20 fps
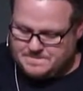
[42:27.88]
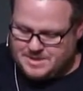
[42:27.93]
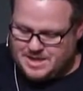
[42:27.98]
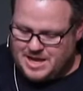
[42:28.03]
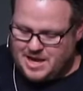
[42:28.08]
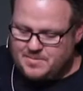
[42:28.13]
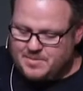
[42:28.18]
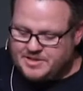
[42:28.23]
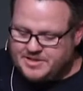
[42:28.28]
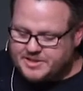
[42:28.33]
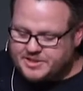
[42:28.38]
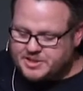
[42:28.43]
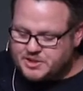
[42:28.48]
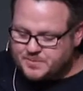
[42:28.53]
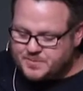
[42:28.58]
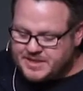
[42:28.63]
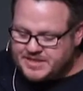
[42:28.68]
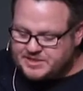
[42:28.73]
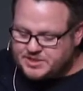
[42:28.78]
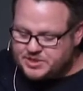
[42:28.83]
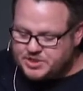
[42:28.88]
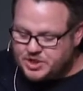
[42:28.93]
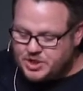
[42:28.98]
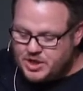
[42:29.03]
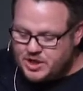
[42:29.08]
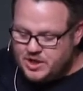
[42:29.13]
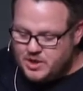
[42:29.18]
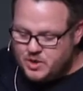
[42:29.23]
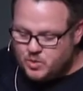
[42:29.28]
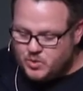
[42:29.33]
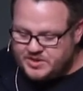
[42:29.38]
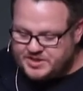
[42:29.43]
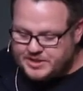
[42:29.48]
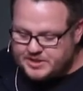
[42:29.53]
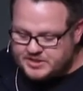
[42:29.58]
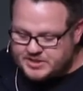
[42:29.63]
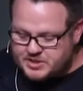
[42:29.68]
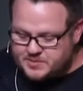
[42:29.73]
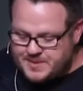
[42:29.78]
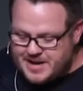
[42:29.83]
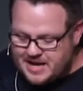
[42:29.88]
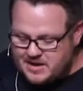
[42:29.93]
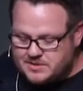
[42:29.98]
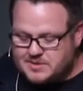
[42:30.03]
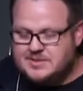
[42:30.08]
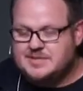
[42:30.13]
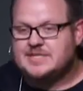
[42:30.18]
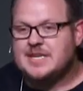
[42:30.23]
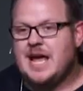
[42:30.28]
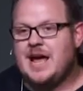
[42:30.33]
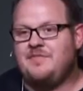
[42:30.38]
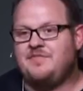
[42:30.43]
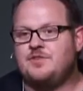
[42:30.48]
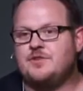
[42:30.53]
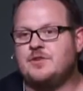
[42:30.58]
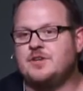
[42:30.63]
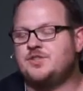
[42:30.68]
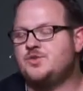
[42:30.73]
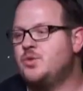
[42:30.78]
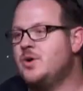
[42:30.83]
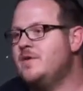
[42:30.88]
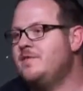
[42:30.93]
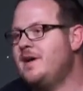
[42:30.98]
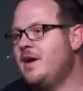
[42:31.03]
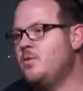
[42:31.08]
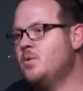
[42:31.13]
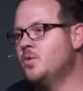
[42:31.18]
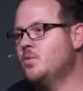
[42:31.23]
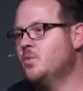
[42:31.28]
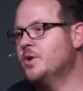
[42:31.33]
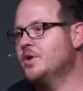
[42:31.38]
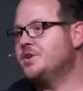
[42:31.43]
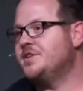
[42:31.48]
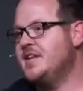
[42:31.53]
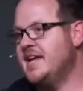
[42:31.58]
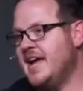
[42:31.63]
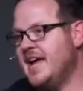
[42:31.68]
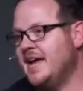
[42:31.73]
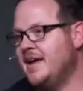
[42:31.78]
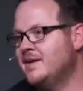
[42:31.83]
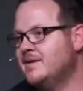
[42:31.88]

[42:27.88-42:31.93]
How about your speech with your spouse after a 12 hour workday?